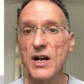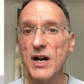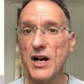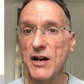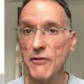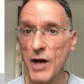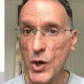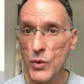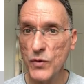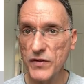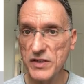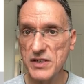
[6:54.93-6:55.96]
are
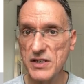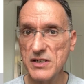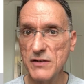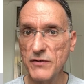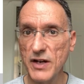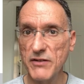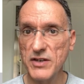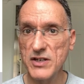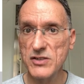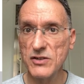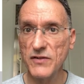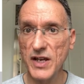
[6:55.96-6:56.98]
over 65 years
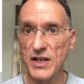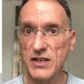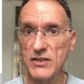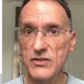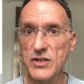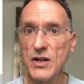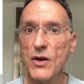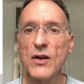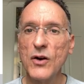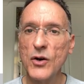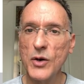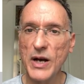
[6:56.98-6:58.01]
of age,
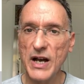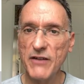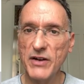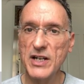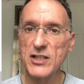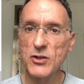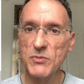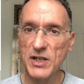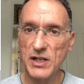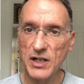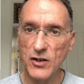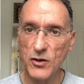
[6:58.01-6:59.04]
or have
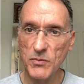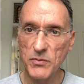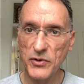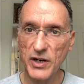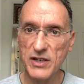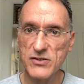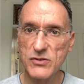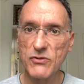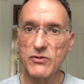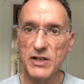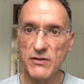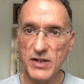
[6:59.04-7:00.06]
anatomically complex
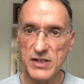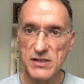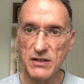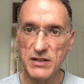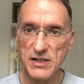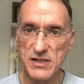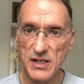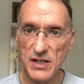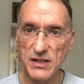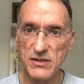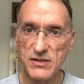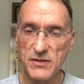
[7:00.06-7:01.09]
three-vessel
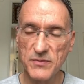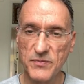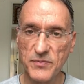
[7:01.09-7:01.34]
disease.